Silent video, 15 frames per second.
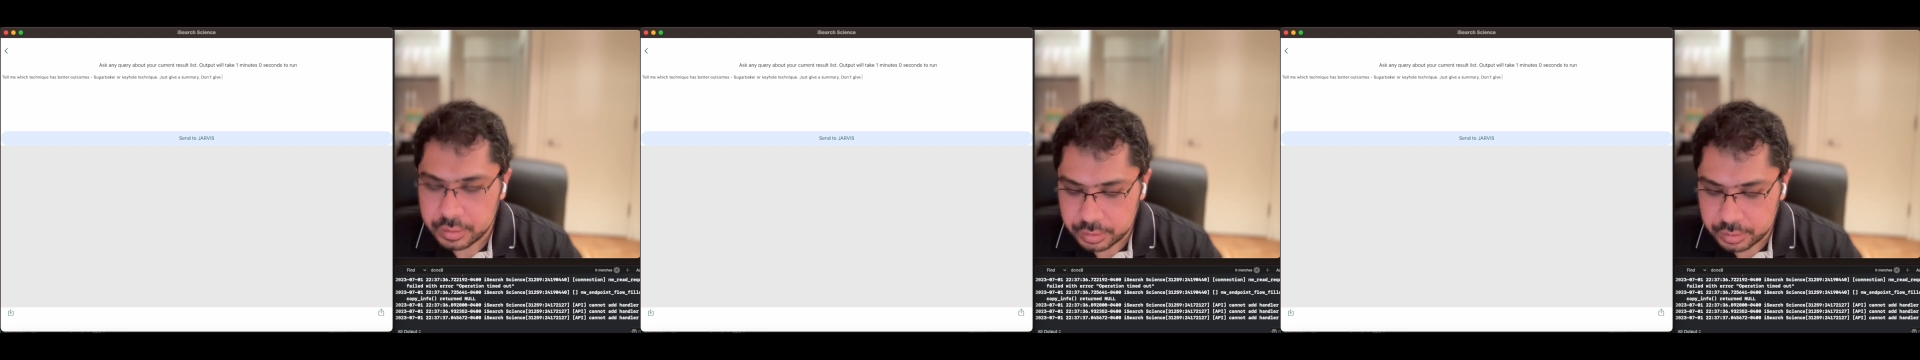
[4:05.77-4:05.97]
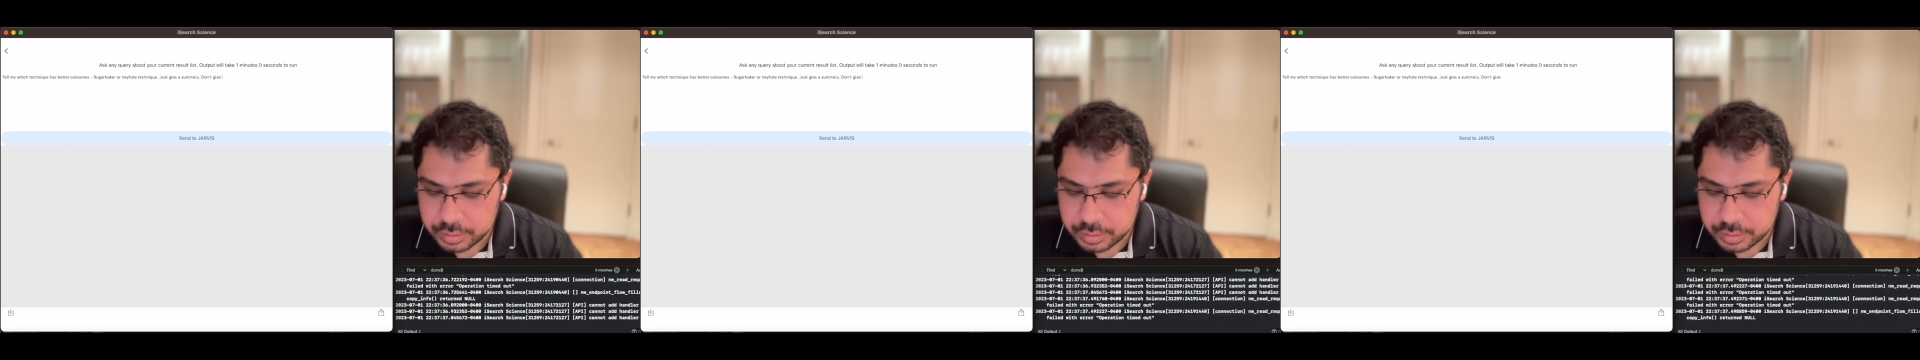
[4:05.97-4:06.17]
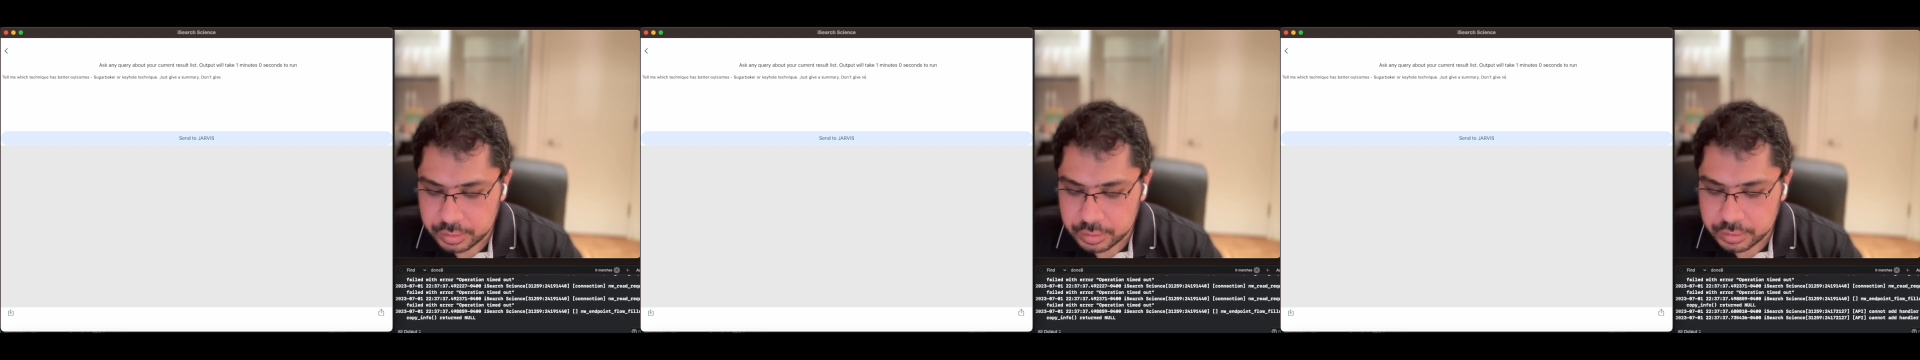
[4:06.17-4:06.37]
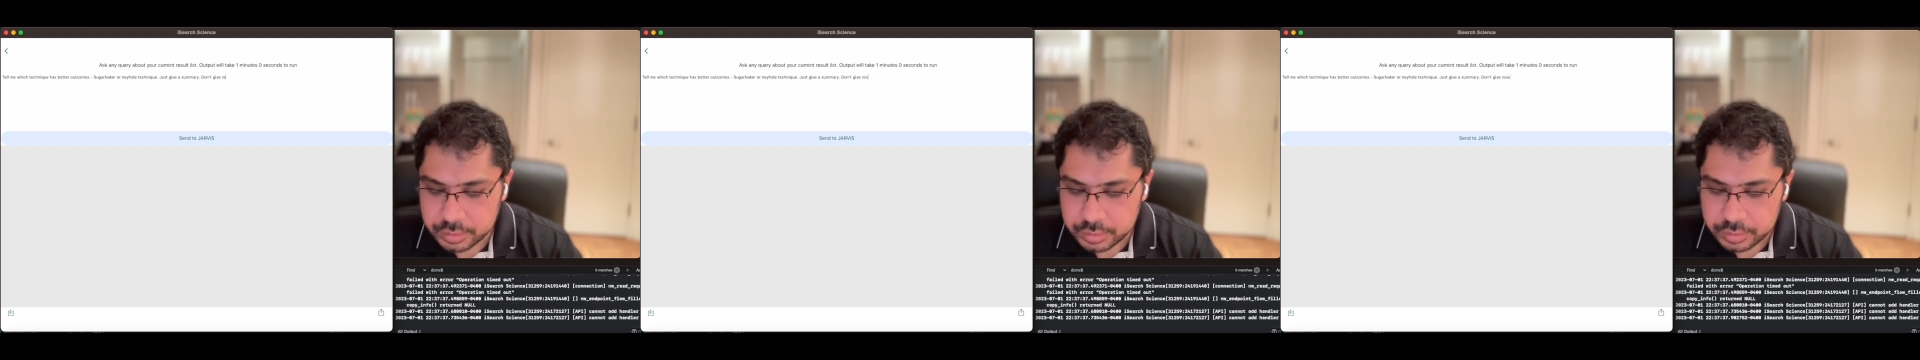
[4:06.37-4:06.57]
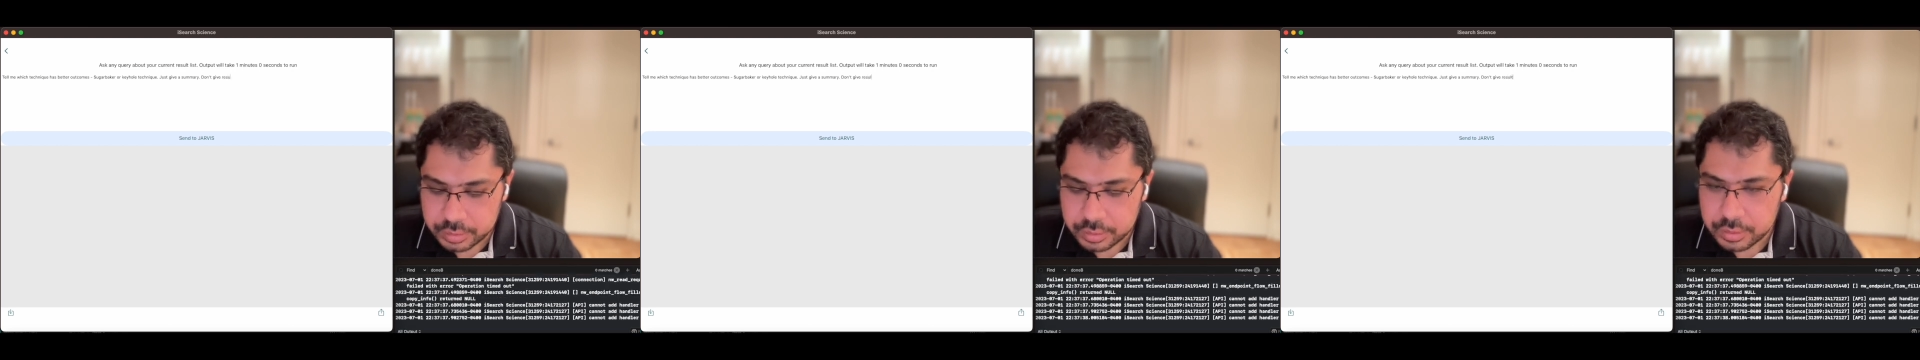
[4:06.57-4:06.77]
results
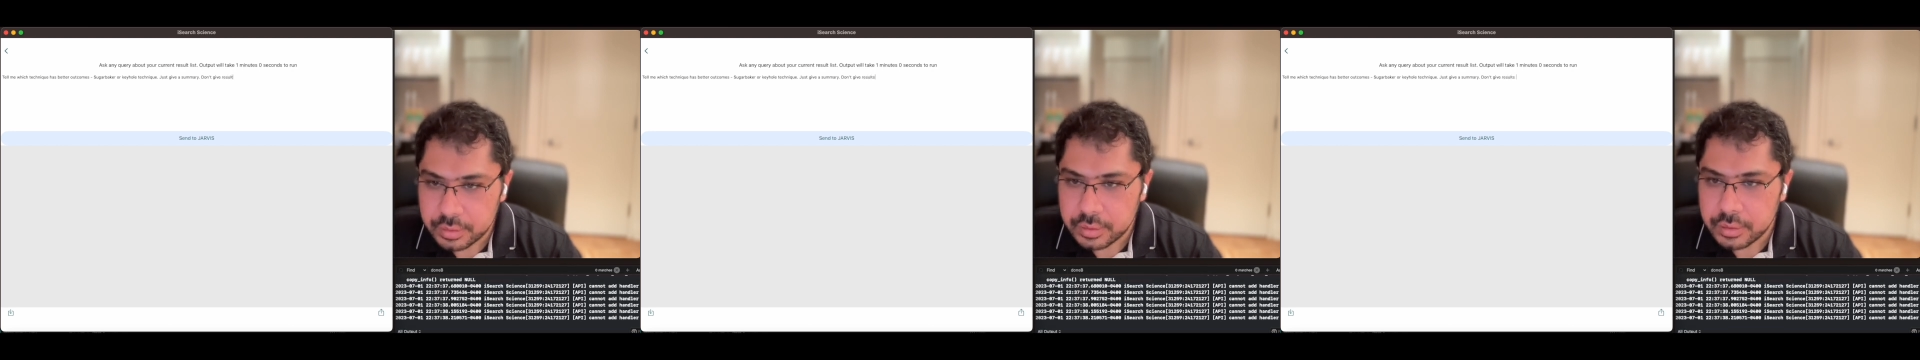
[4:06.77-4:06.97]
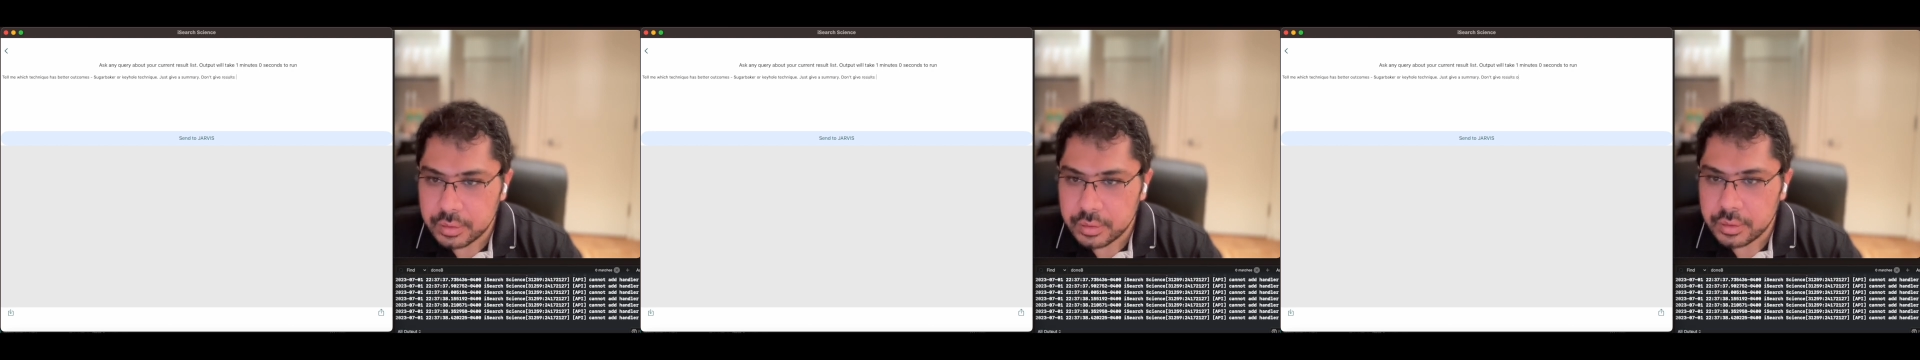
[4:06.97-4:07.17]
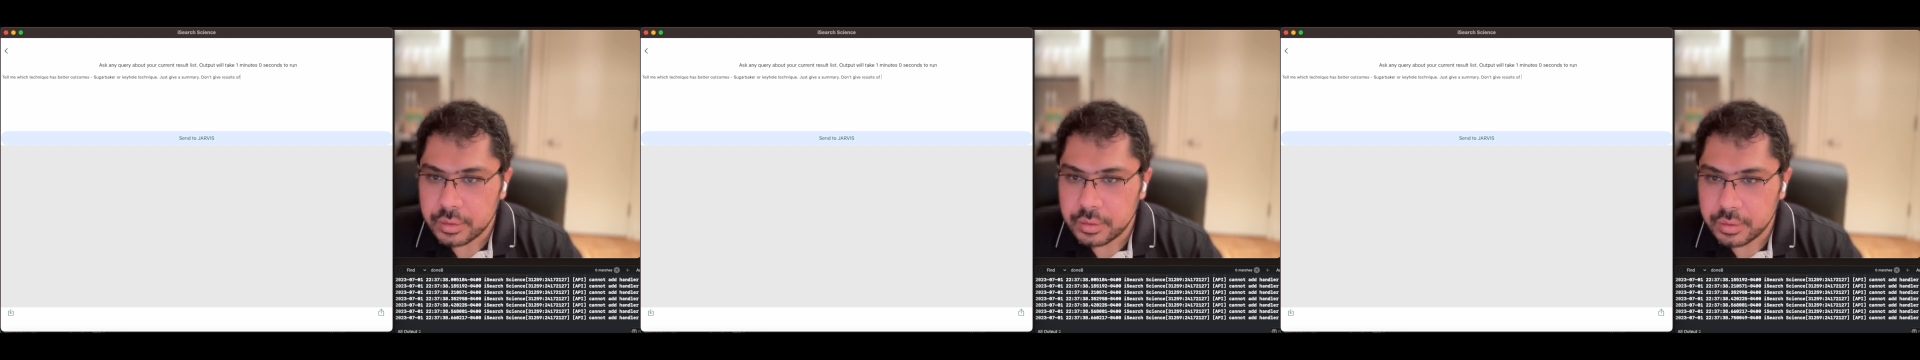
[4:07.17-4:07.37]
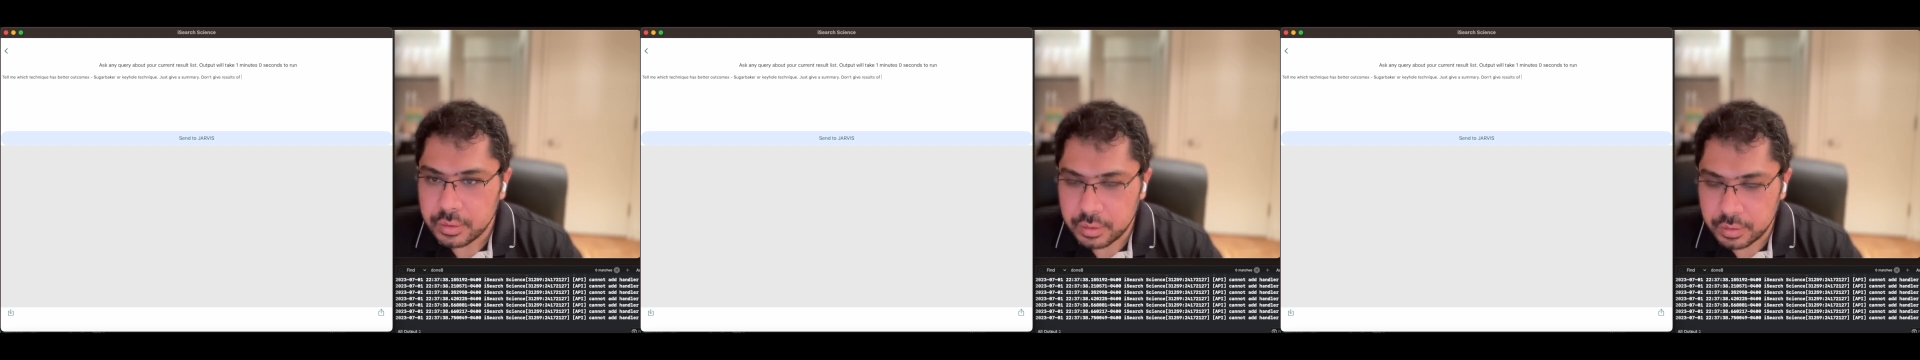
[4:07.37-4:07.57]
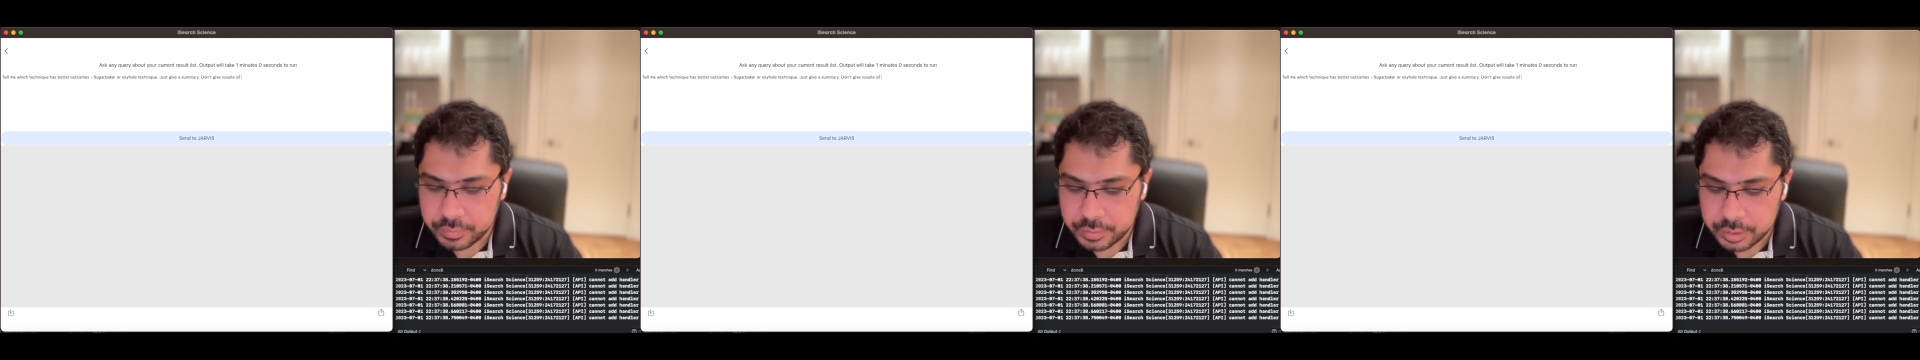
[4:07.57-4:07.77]

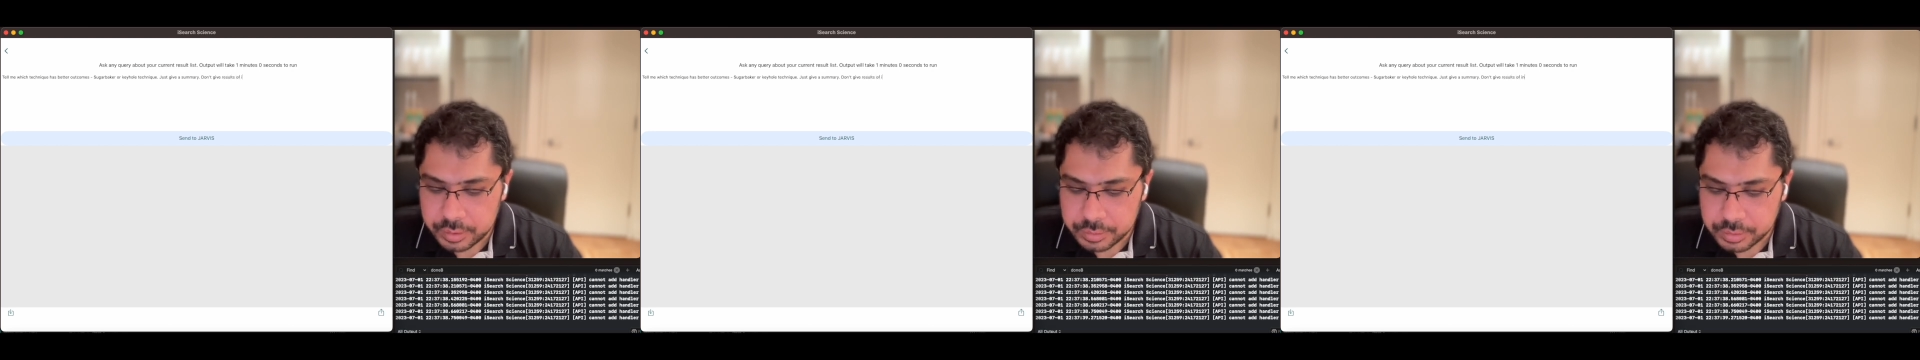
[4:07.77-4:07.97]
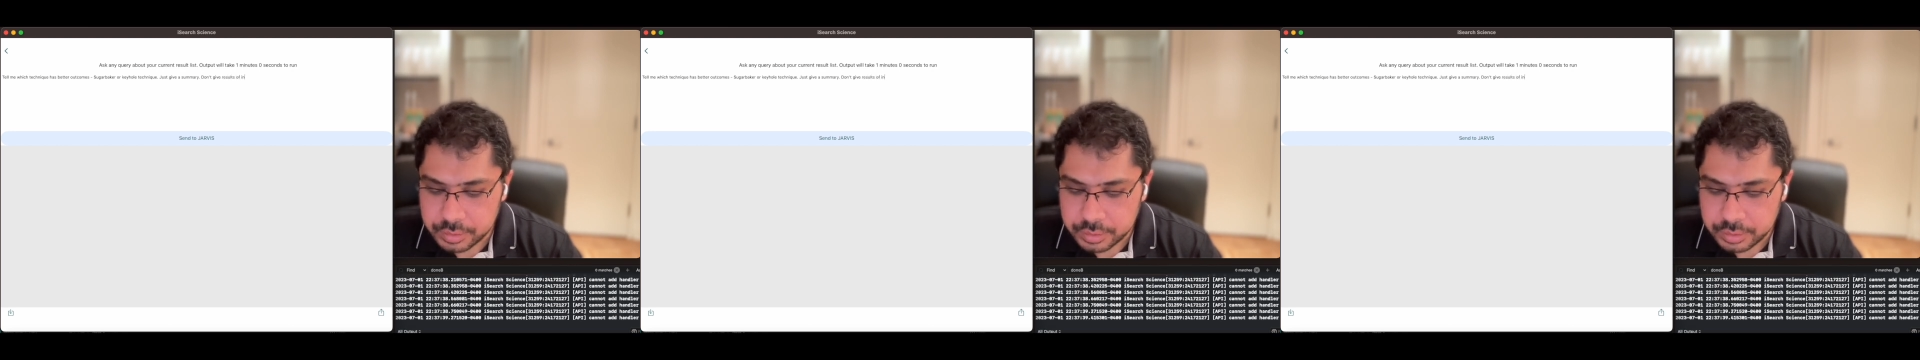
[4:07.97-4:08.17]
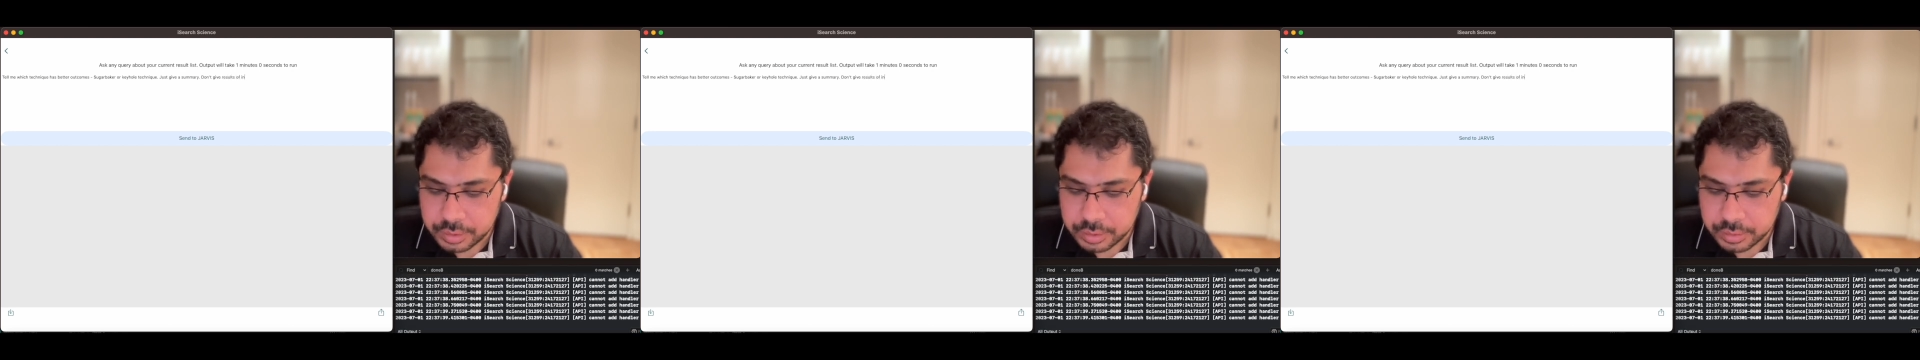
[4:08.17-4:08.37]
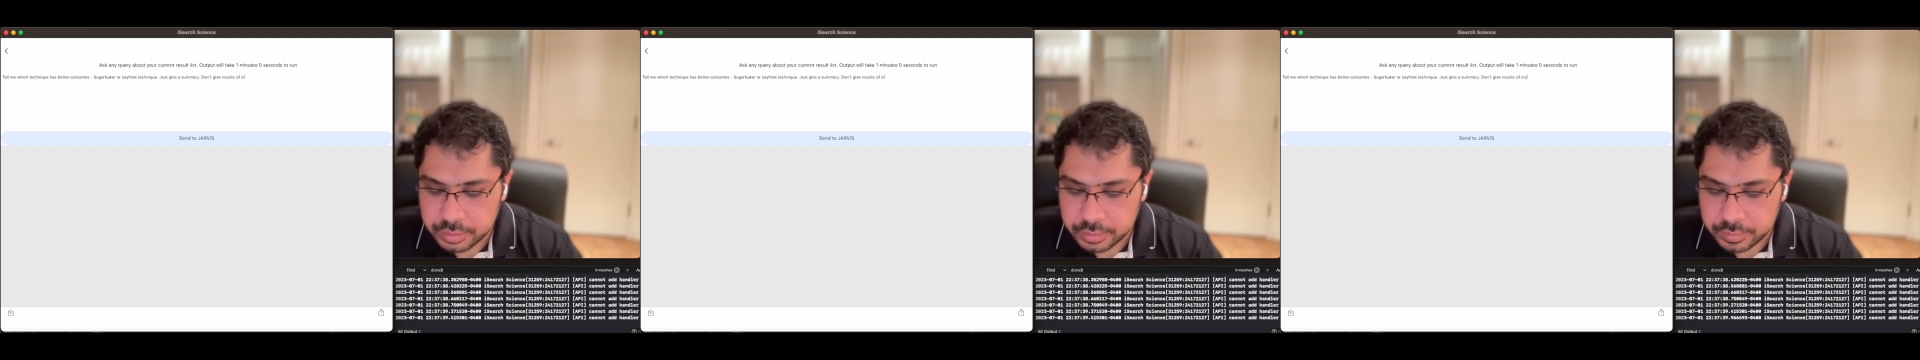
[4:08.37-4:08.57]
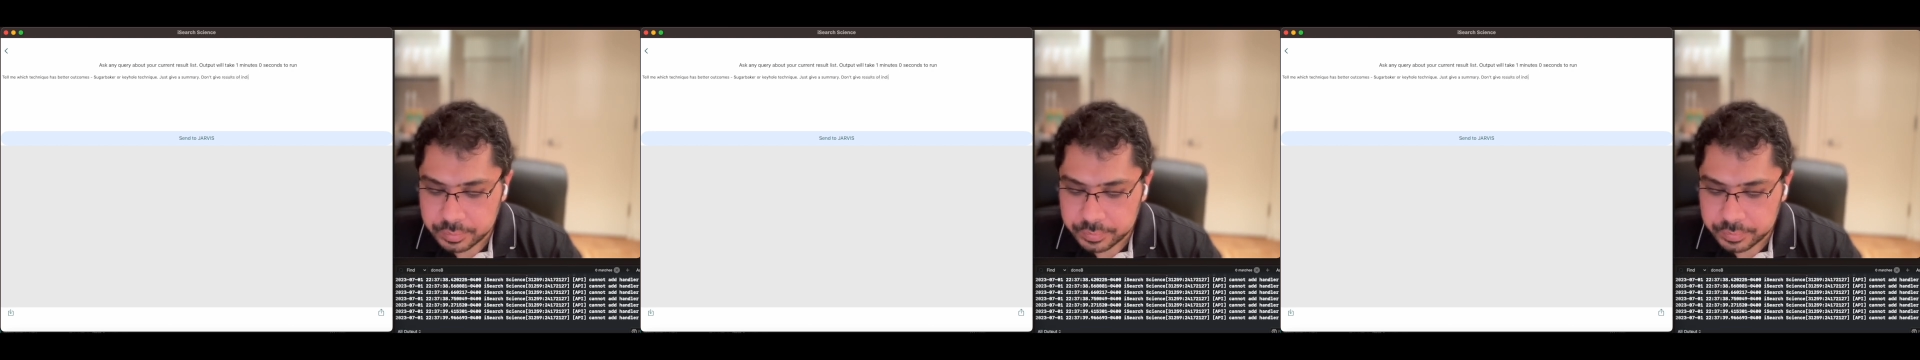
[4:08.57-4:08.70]
of individual studies.